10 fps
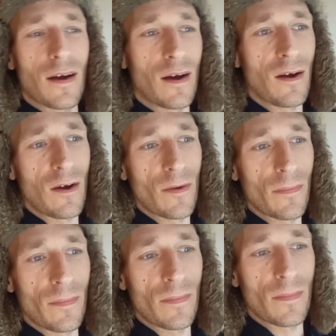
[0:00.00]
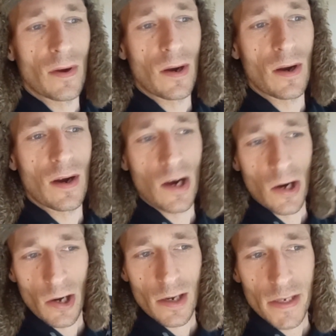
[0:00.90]
Um,
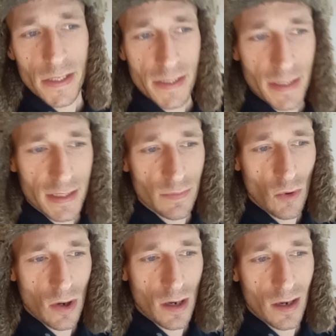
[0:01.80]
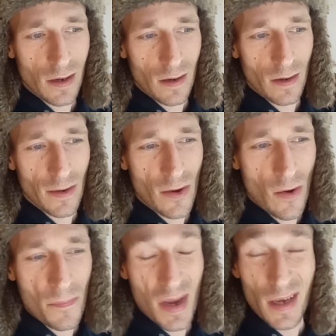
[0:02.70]
Hers is more,
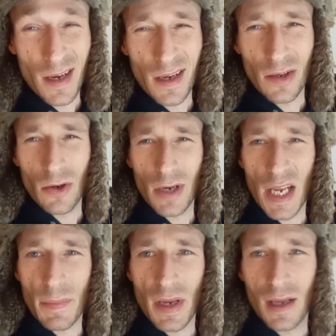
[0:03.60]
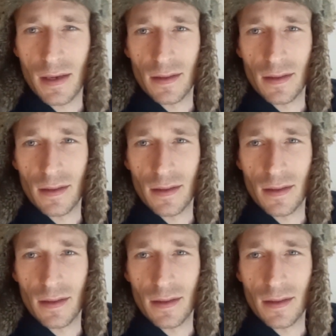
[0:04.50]
meaning, you know what I mean?